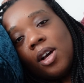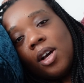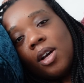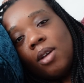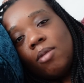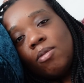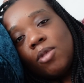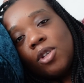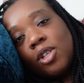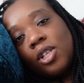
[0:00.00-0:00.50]

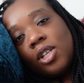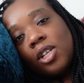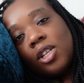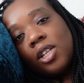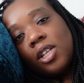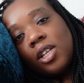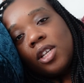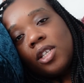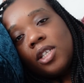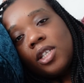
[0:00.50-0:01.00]
I'm just
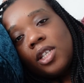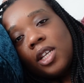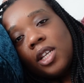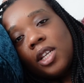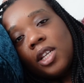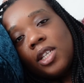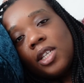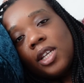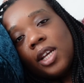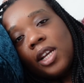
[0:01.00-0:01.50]
gonna stick
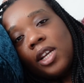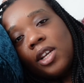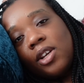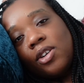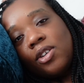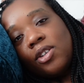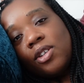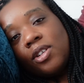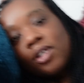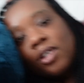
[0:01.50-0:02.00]
the telly
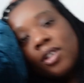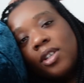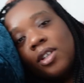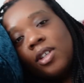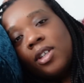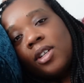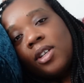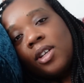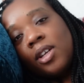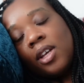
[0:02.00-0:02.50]
on,
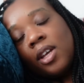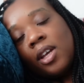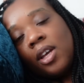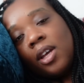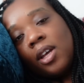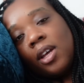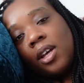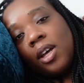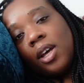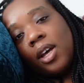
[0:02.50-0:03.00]

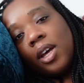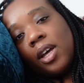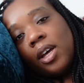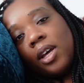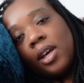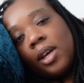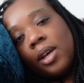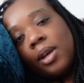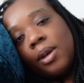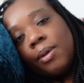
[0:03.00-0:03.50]

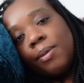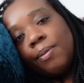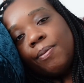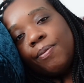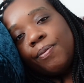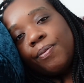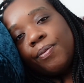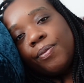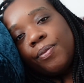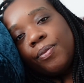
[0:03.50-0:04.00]
and